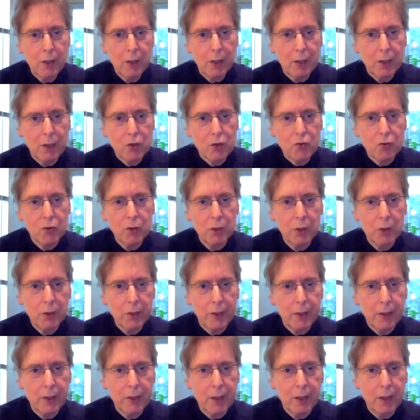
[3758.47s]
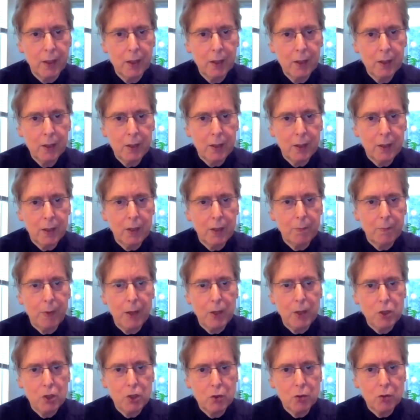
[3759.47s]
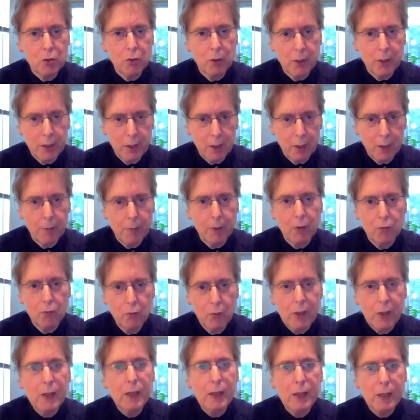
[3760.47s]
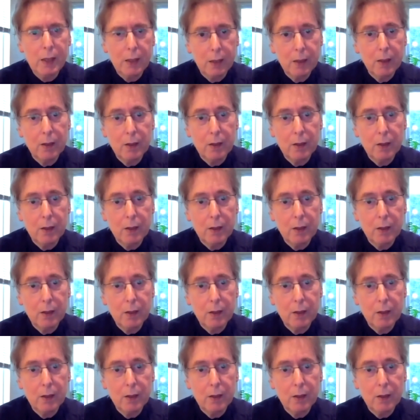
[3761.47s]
and a trill there and an appoggiatura there, but really